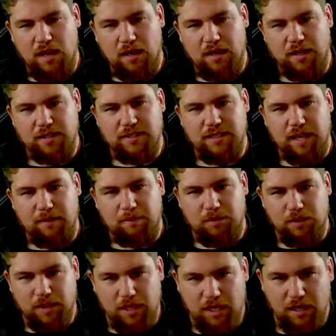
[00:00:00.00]
example
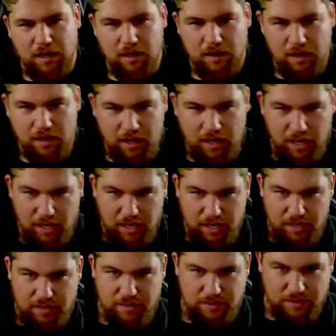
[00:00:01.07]
here.
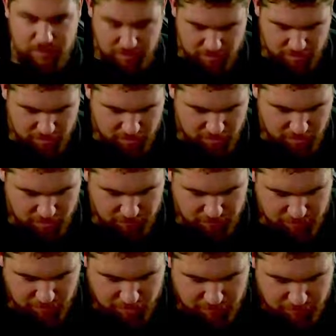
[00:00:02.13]
And I'm going
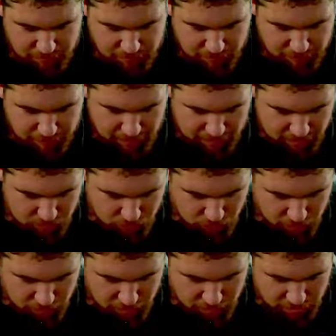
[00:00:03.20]
to come up with a
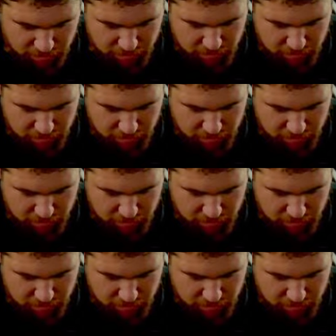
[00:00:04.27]
password.